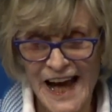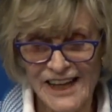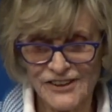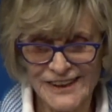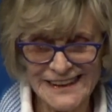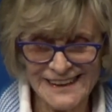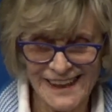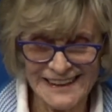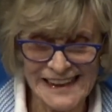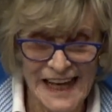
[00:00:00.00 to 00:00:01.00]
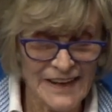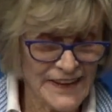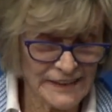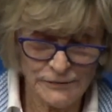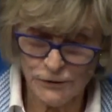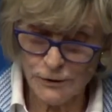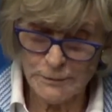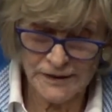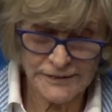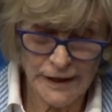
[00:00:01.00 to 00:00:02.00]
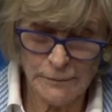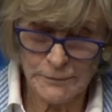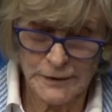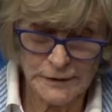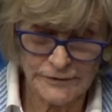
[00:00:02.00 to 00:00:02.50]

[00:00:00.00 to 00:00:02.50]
And she said, that tour bus stopped me.